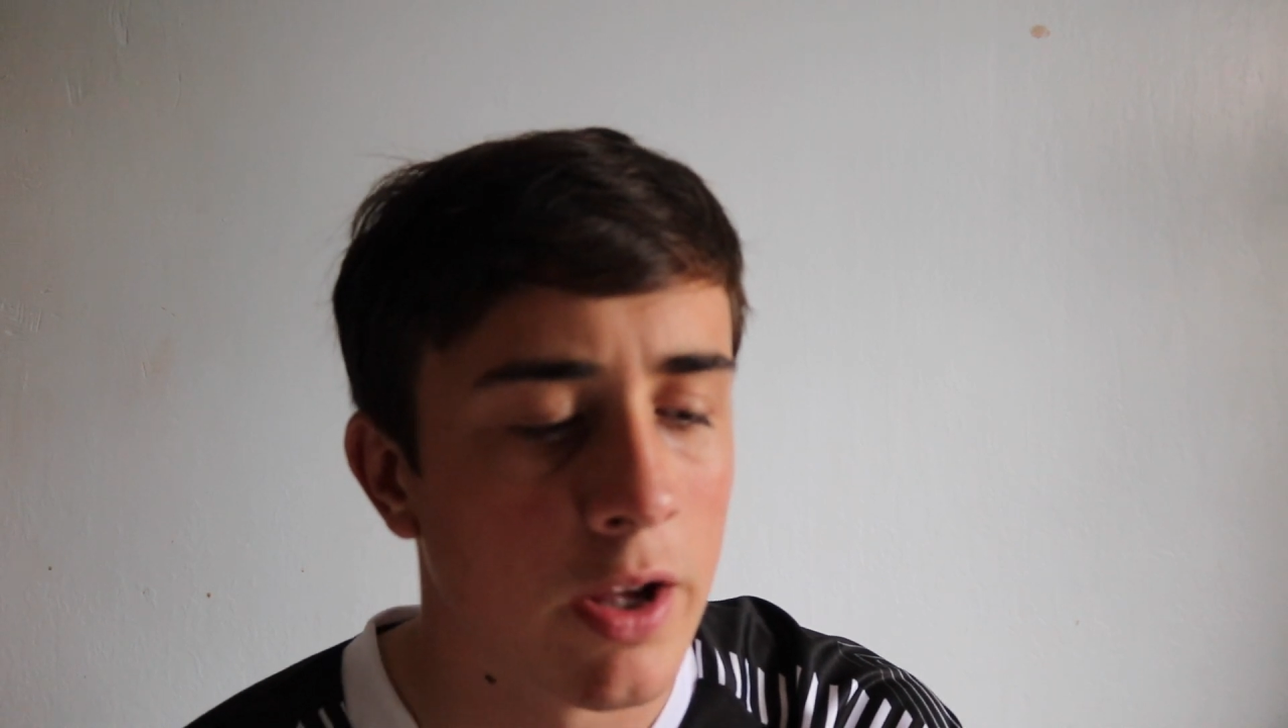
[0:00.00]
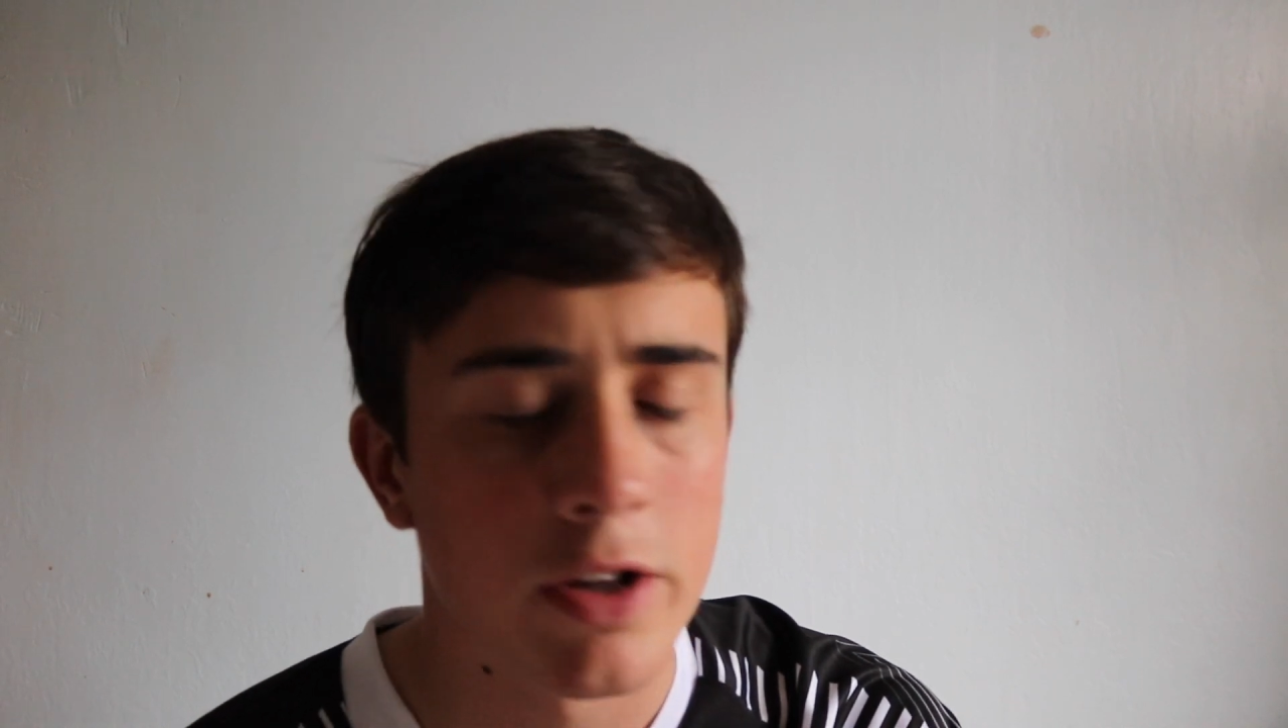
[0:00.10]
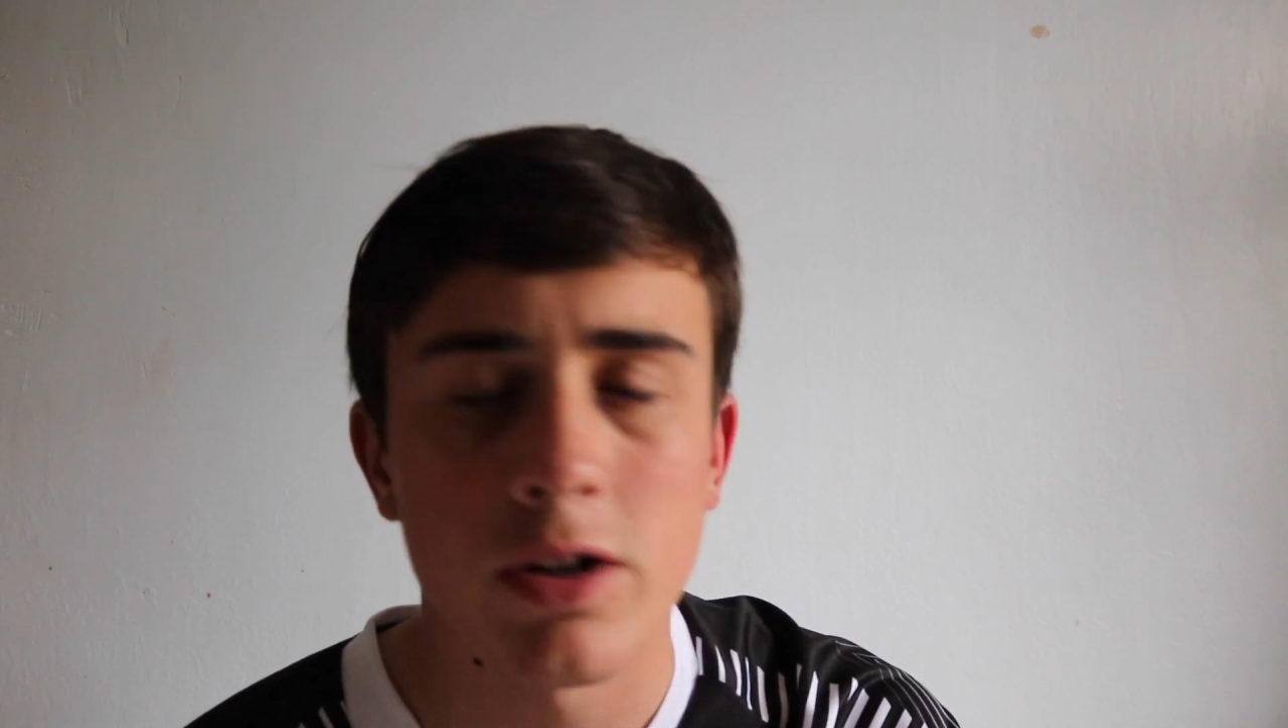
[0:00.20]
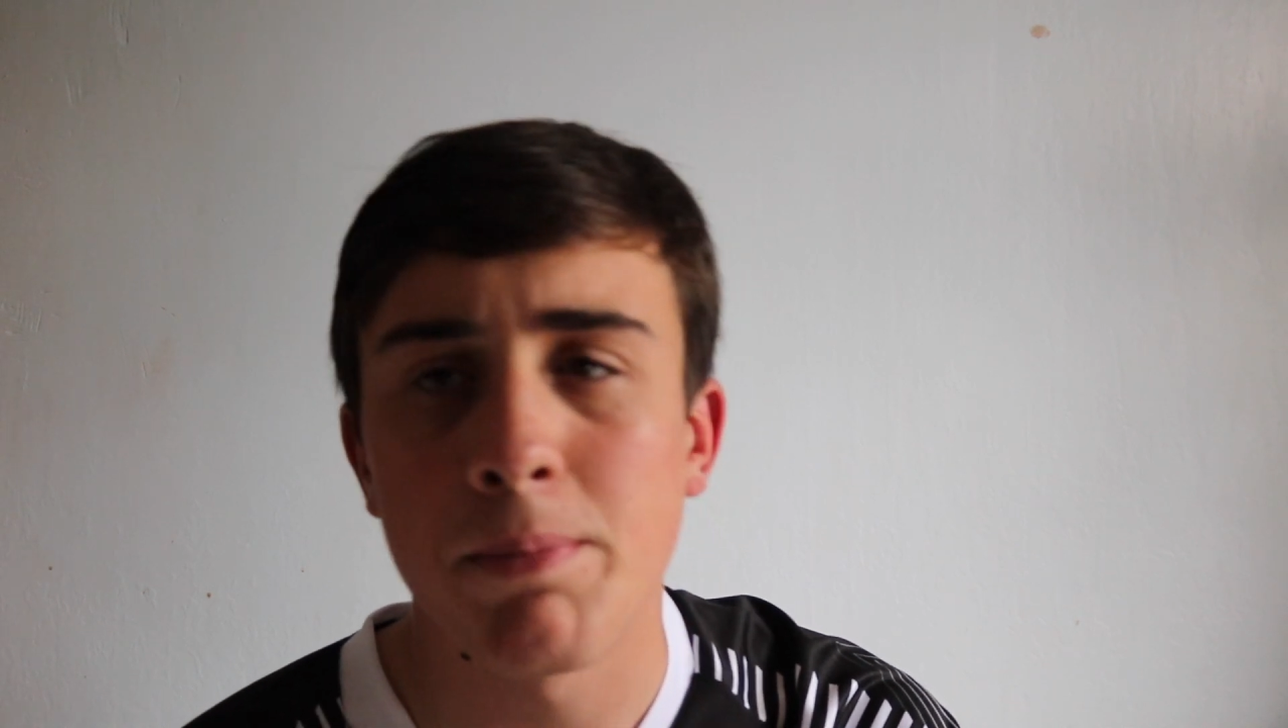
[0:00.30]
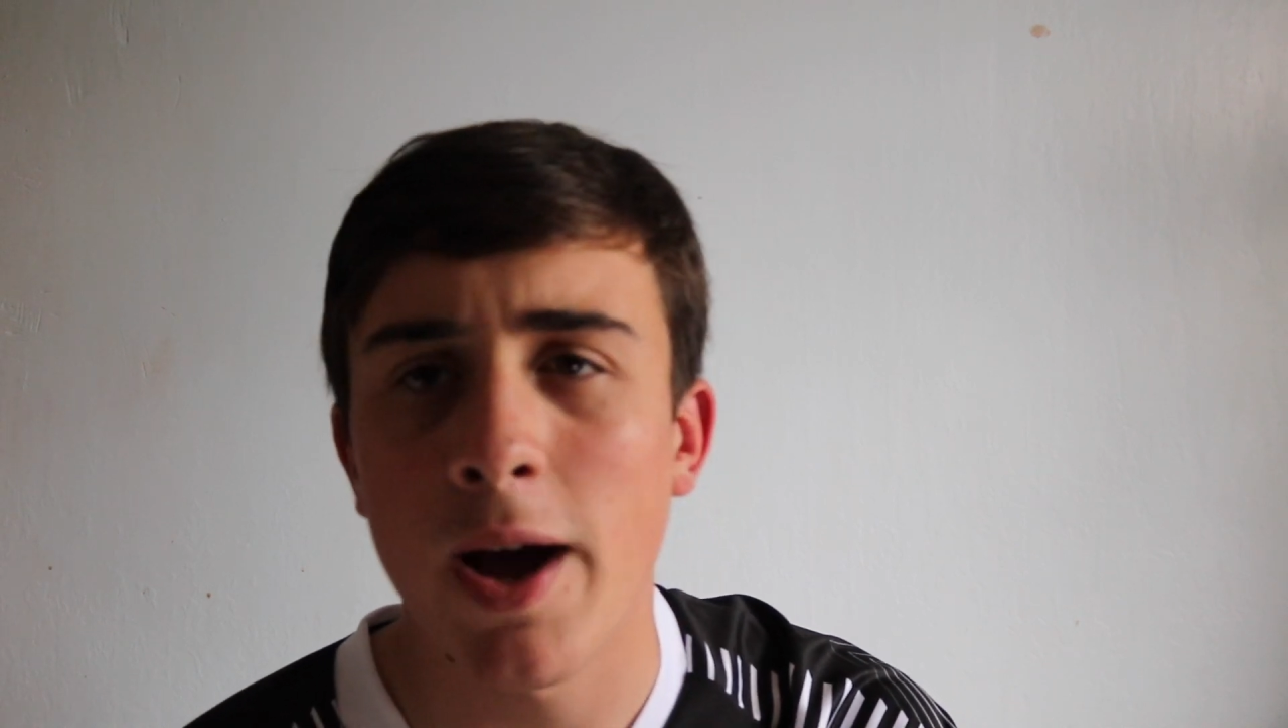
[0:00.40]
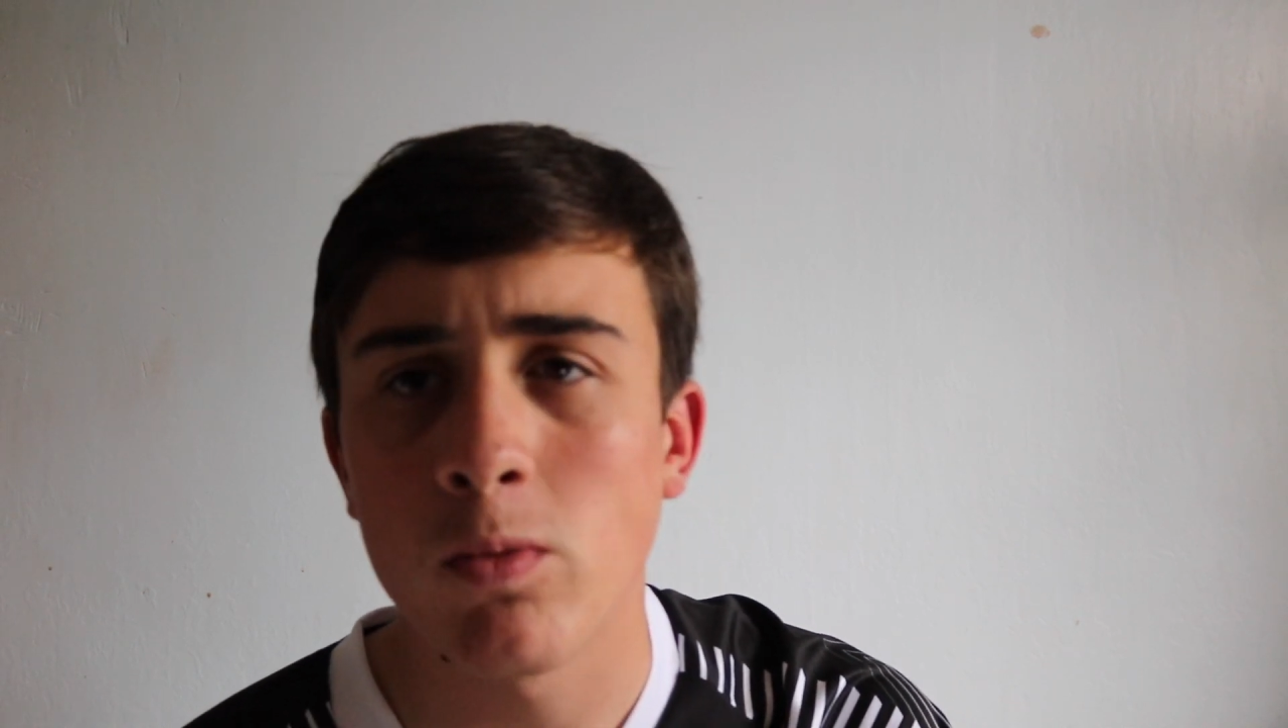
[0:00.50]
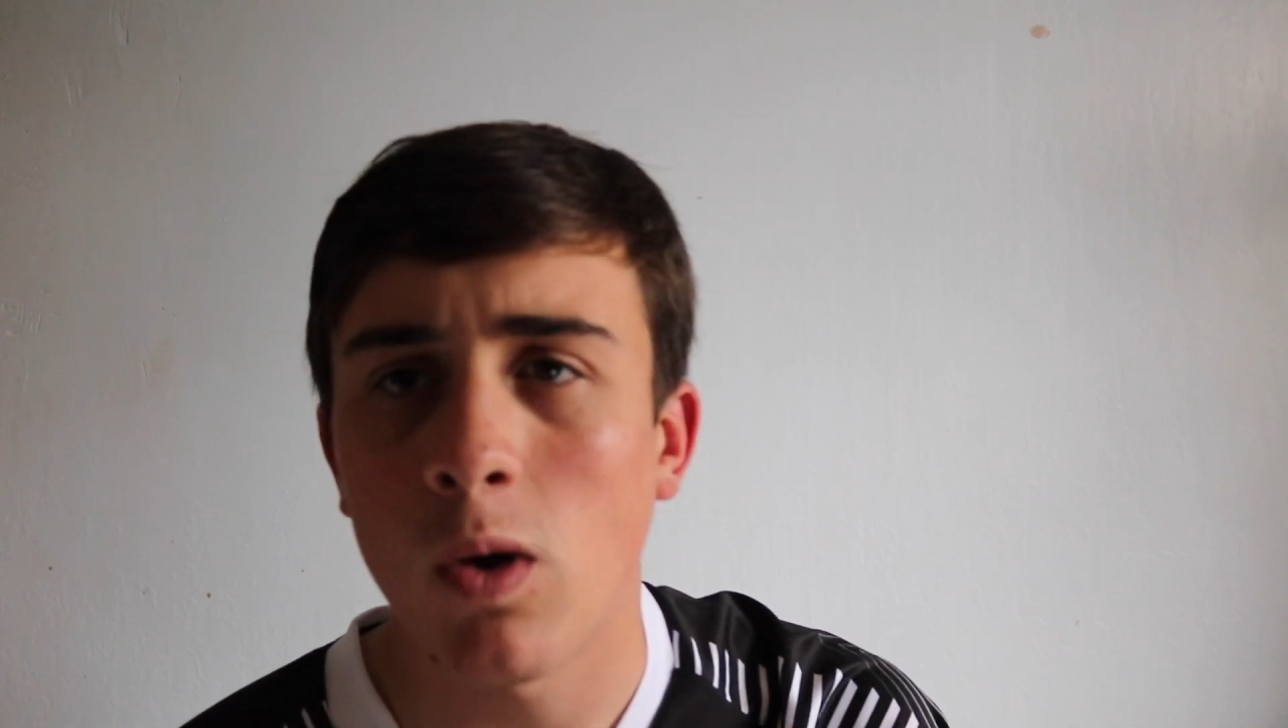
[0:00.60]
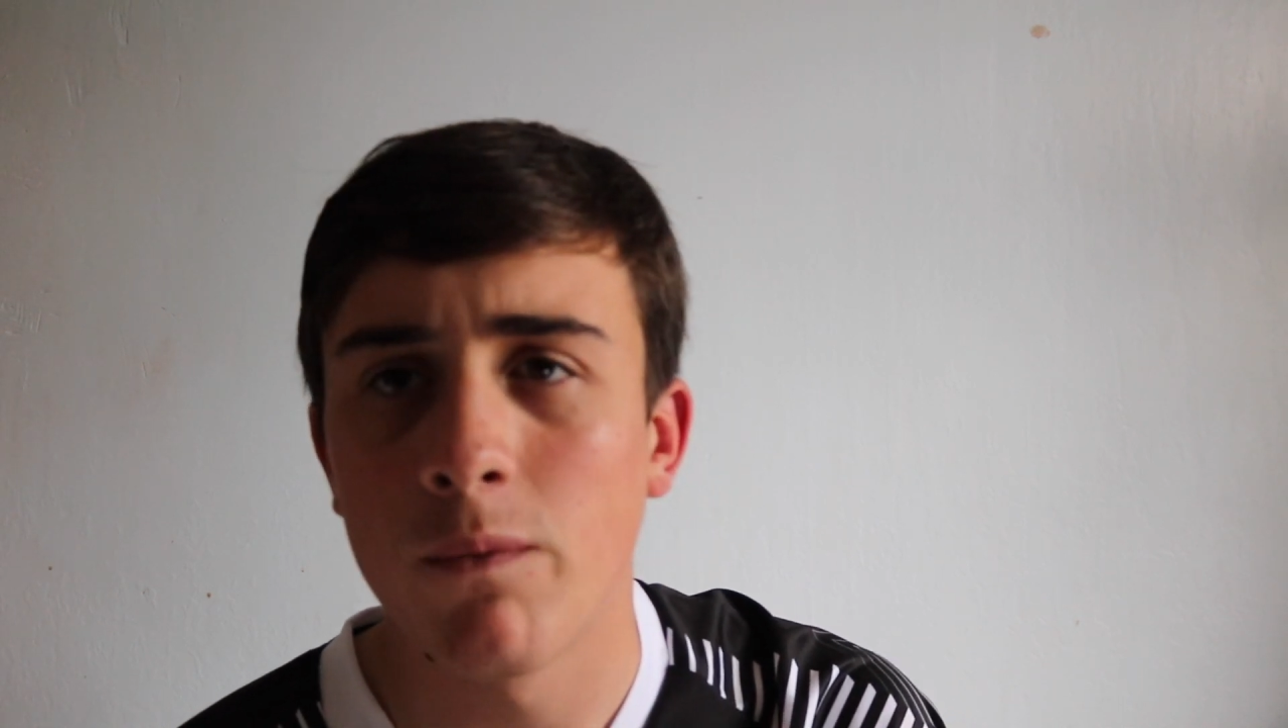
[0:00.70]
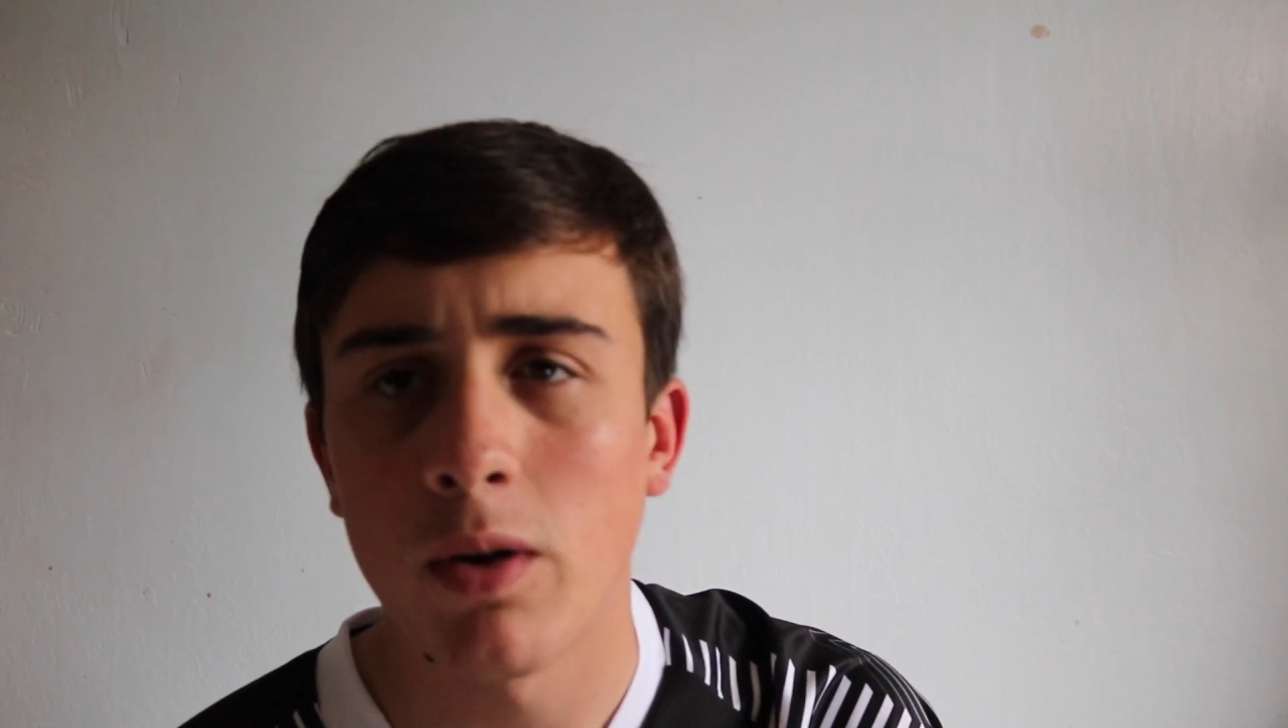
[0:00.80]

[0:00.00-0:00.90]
It's a bad one